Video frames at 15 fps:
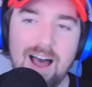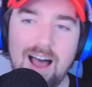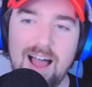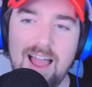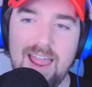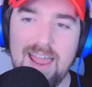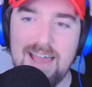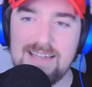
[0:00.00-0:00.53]

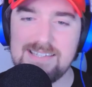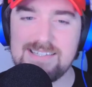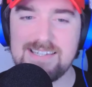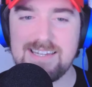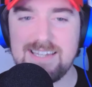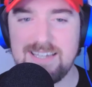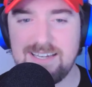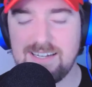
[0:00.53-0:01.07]
as
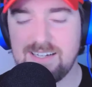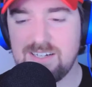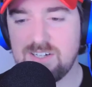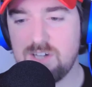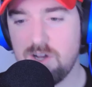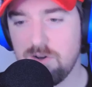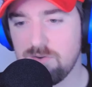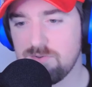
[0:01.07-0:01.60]
it
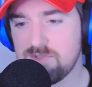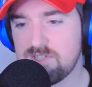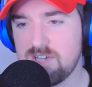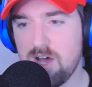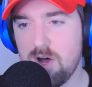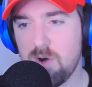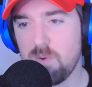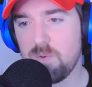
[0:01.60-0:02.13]
goes.
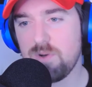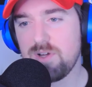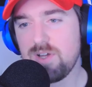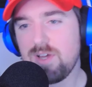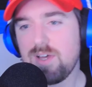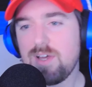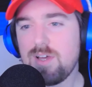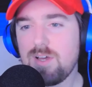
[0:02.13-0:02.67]
So
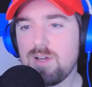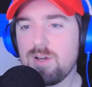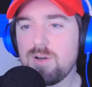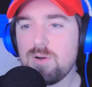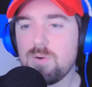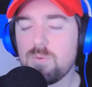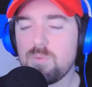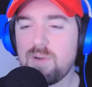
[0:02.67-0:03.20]

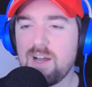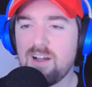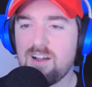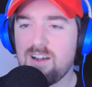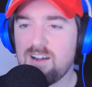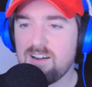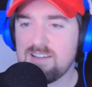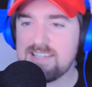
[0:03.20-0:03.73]

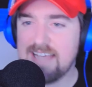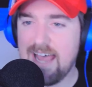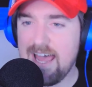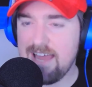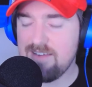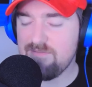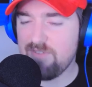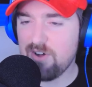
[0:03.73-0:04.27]
we're
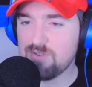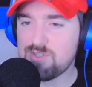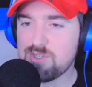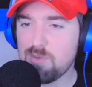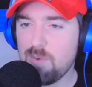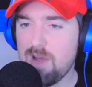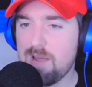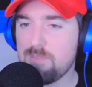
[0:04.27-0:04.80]
10 votes
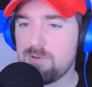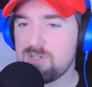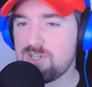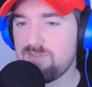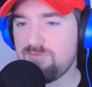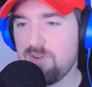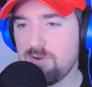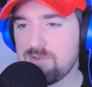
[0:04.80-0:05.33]
away. Put
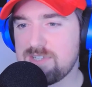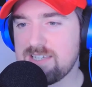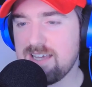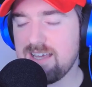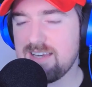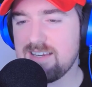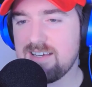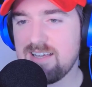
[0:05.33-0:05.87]
your votes
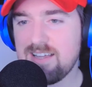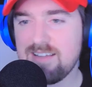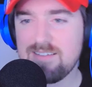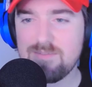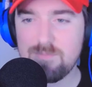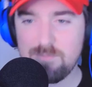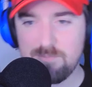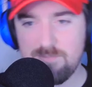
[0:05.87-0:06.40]
in.
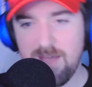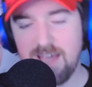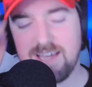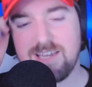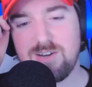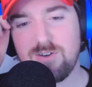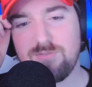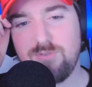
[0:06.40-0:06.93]

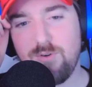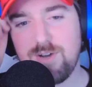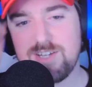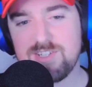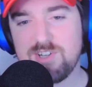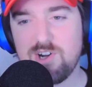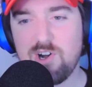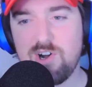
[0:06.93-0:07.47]
Make your
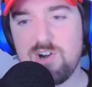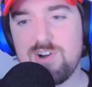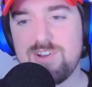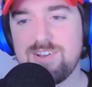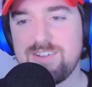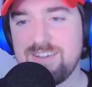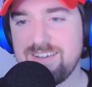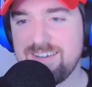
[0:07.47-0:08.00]
voice
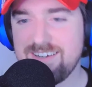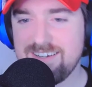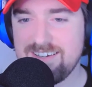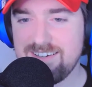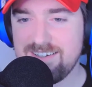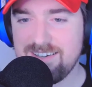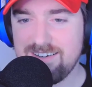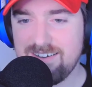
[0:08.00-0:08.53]
heard
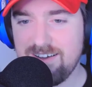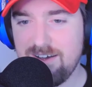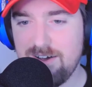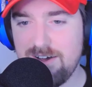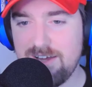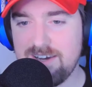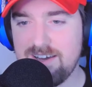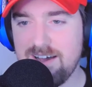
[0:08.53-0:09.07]

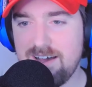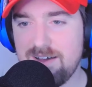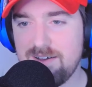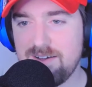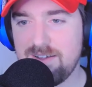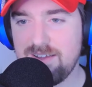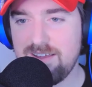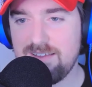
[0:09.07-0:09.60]
on
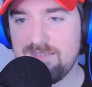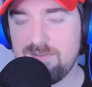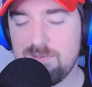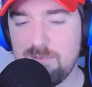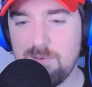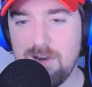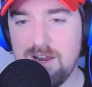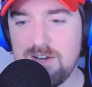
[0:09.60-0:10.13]

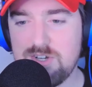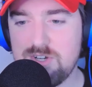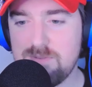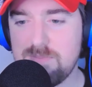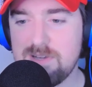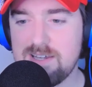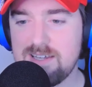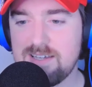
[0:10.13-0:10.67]
what I
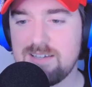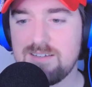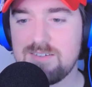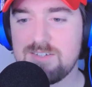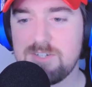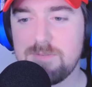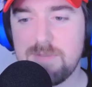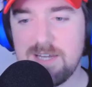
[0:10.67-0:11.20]
should be
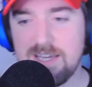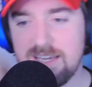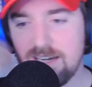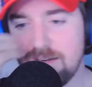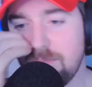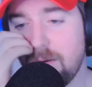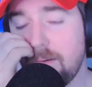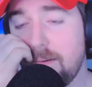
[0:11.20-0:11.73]
eating
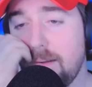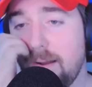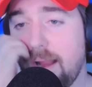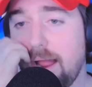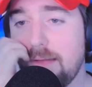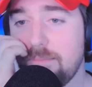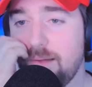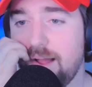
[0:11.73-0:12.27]
tomorrow
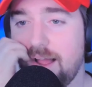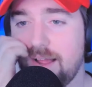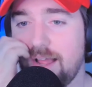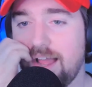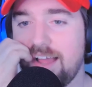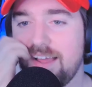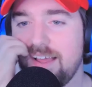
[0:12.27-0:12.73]
night.